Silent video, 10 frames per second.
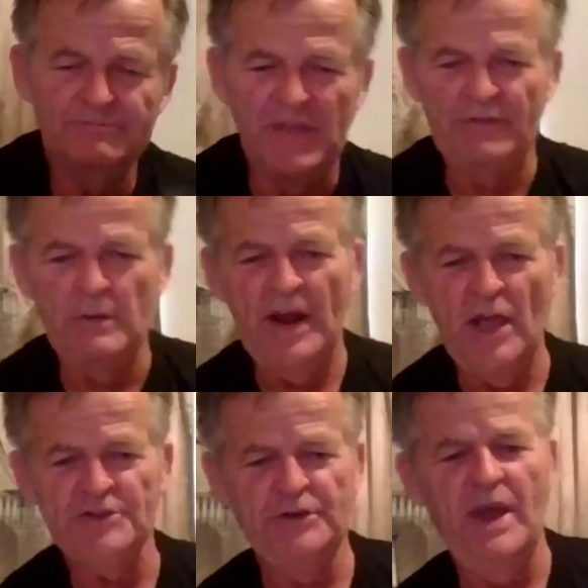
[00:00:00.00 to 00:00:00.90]
Everyone
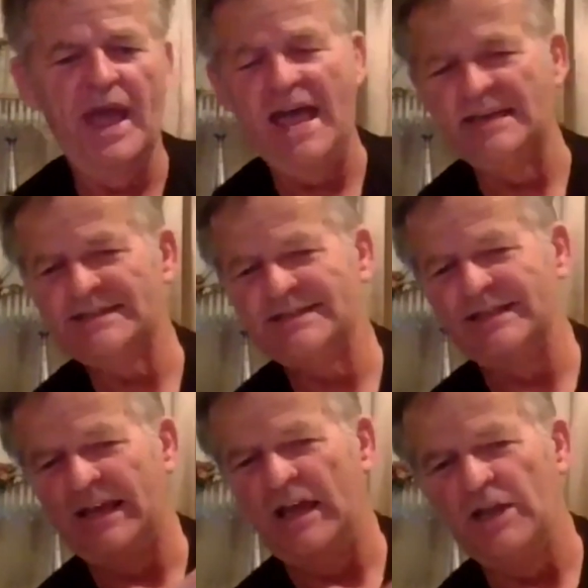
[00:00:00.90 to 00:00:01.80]
else who
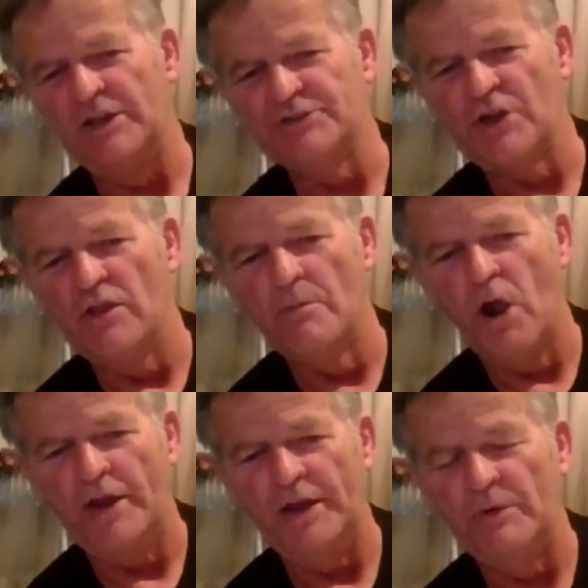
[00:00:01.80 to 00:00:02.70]
is on the
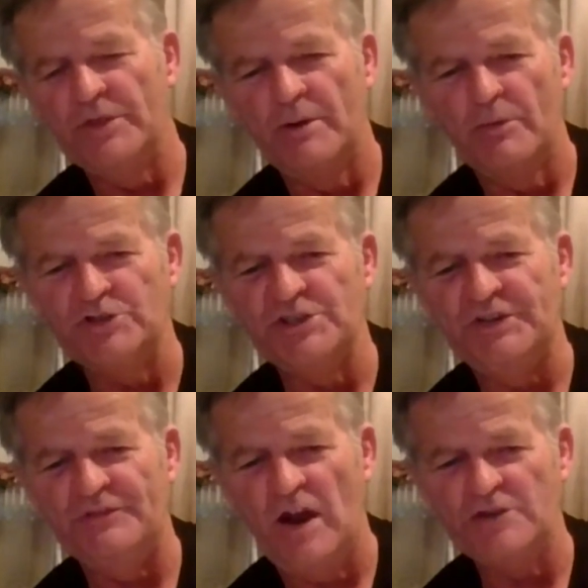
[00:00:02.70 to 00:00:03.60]
market with an
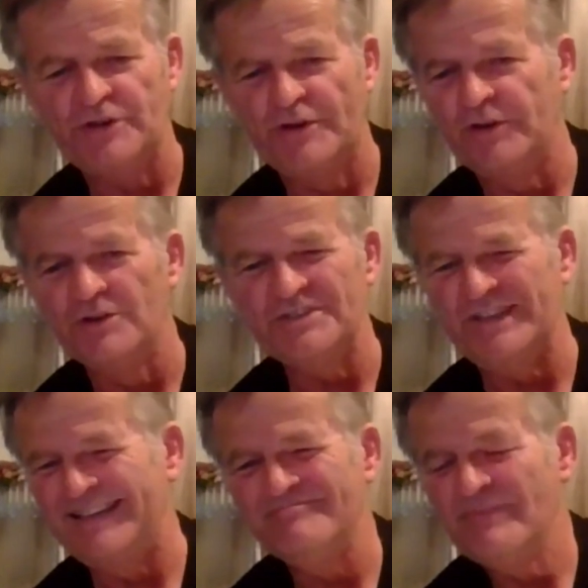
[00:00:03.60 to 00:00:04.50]
emergency fire starter, you'll
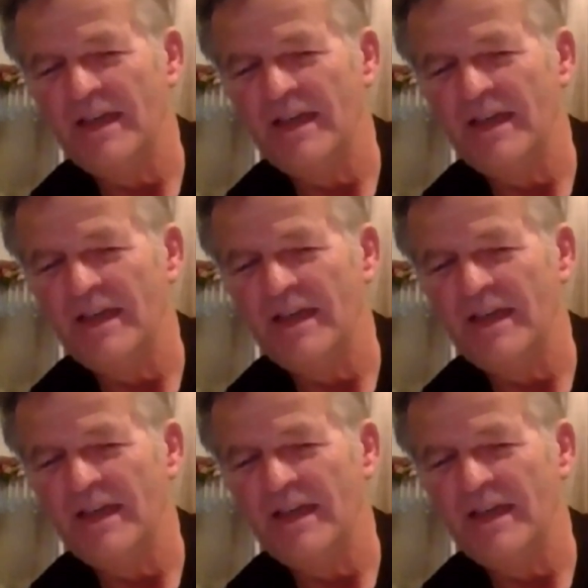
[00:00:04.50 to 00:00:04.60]
see